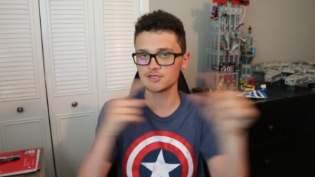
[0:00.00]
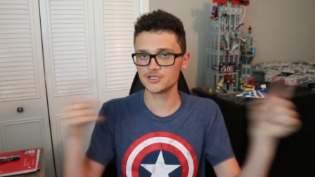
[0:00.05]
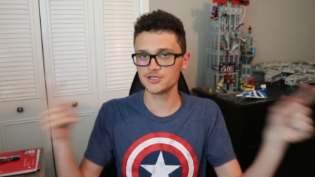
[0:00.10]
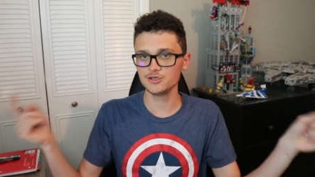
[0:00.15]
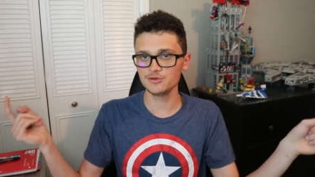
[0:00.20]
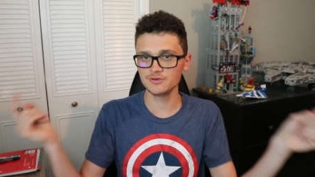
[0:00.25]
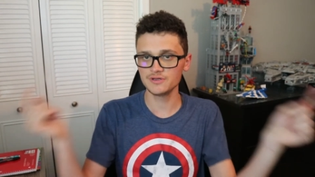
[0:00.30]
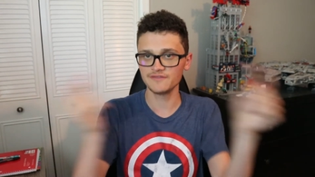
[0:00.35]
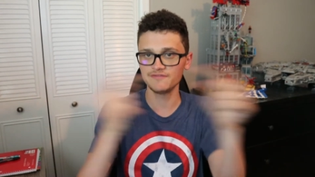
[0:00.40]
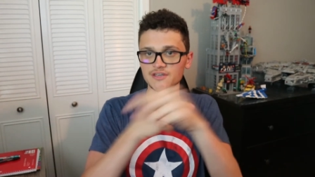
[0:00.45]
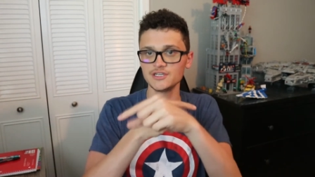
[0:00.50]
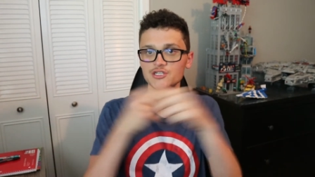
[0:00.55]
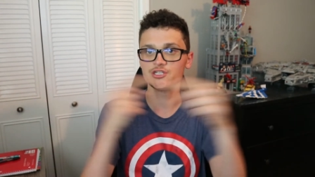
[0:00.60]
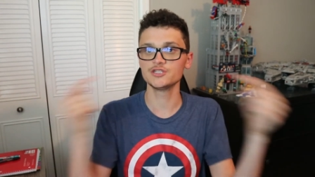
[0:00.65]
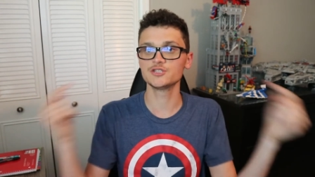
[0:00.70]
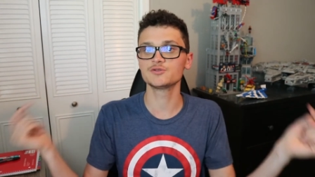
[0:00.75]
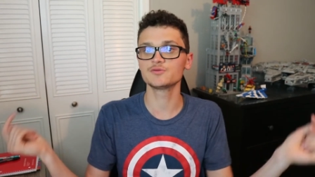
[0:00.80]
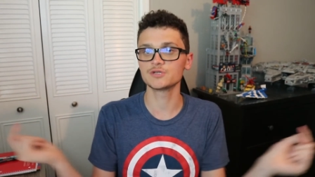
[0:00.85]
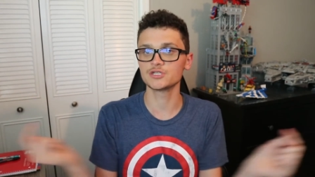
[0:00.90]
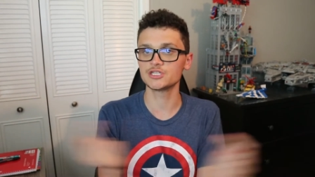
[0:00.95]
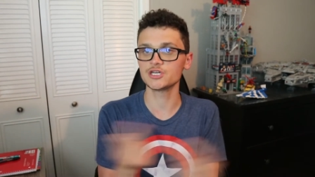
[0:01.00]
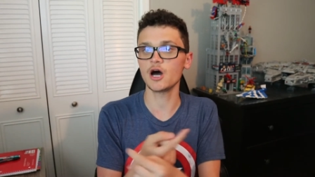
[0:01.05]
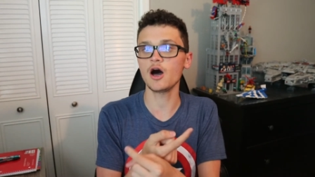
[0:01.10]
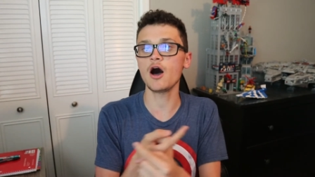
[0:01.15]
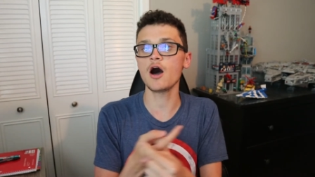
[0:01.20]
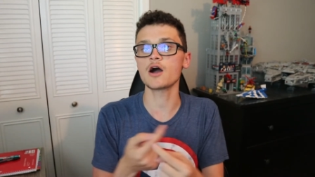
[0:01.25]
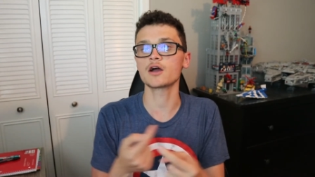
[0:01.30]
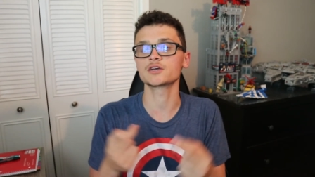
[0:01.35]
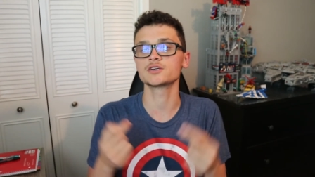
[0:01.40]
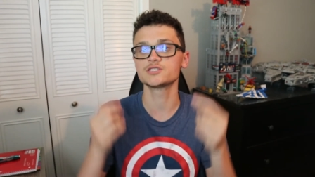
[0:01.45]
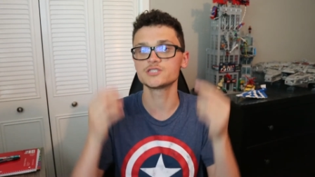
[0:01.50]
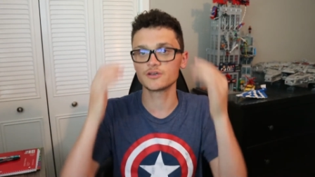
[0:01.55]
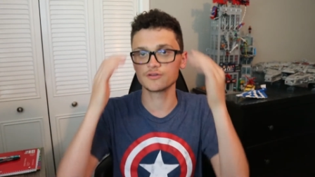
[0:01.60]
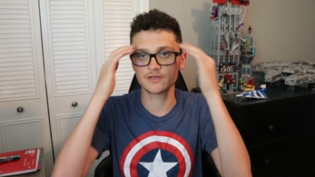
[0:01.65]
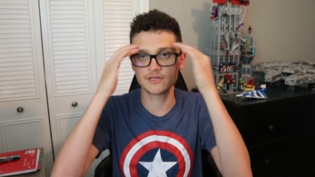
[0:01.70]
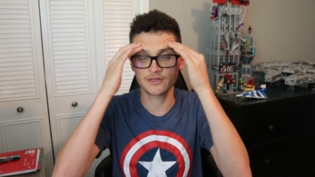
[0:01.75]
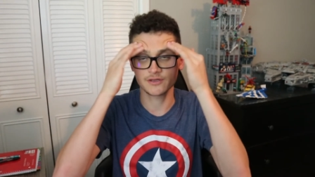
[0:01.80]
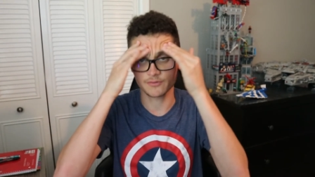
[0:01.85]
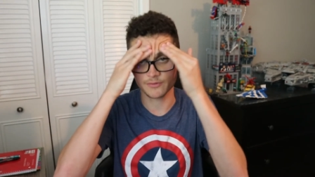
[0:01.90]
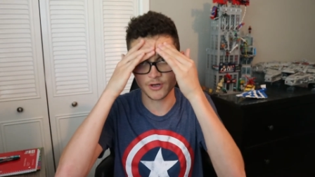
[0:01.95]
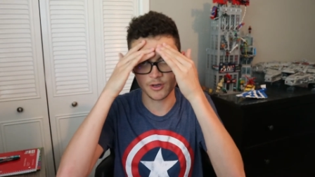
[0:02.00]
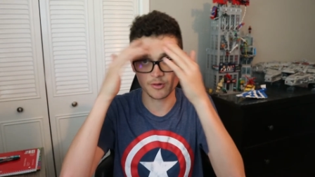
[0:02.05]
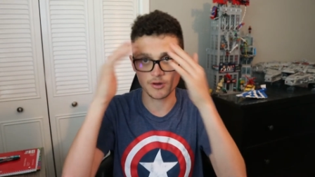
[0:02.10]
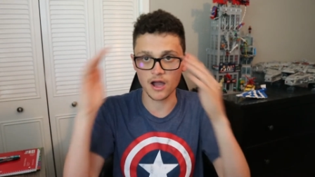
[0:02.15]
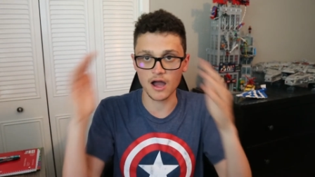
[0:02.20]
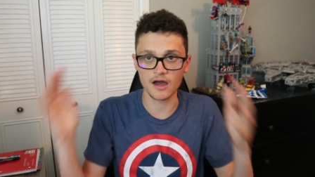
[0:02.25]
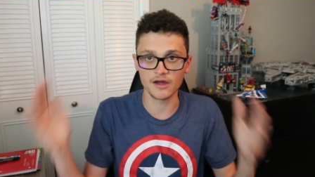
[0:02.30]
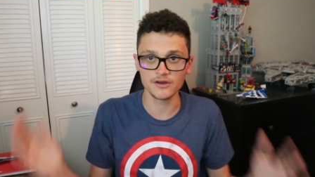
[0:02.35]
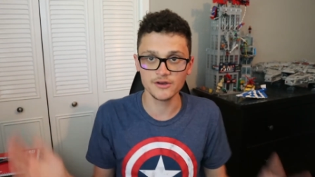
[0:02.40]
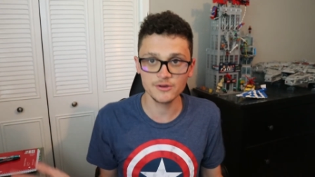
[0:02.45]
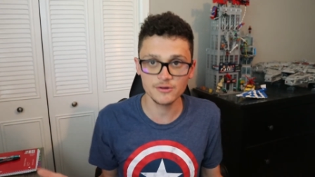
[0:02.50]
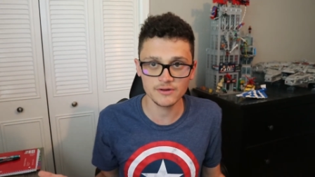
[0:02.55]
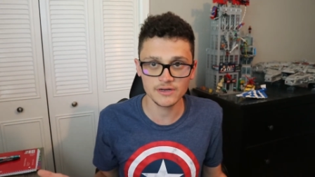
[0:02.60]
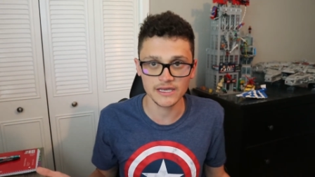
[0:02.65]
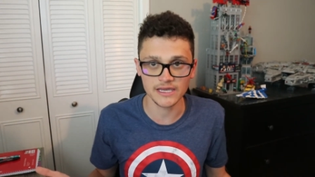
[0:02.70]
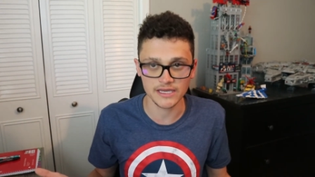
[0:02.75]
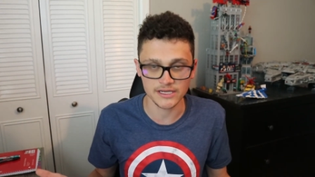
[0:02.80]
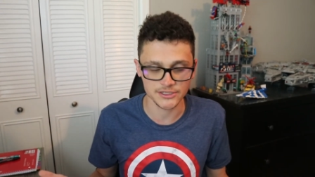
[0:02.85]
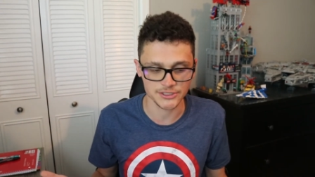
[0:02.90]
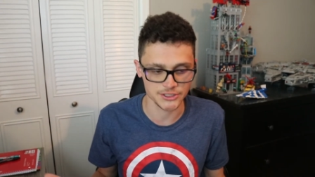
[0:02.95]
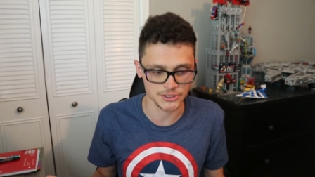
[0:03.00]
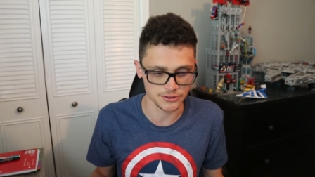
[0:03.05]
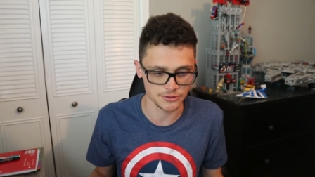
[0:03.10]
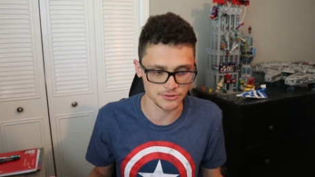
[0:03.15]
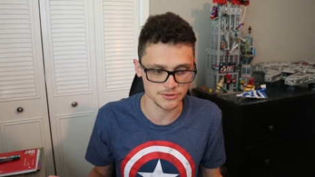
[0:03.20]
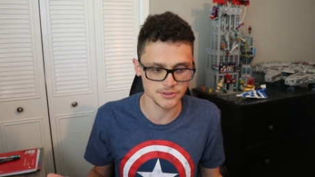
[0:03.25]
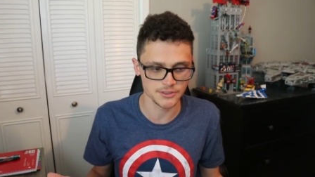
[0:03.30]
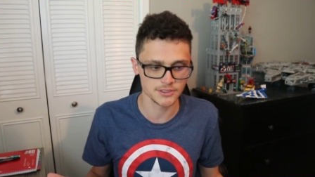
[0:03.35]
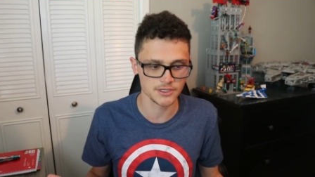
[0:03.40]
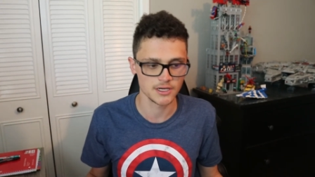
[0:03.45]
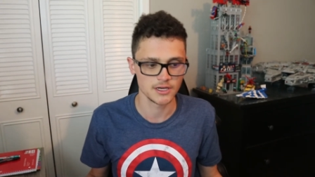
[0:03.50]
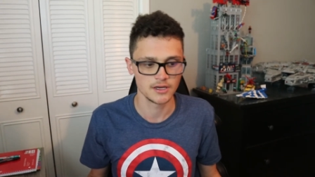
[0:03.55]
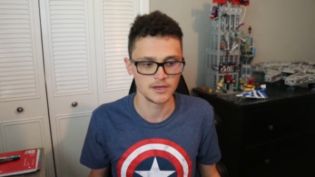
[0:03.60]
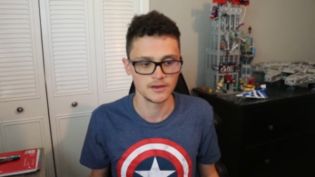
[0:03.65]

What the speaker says: two divisions would talk so that there were no continuity issues,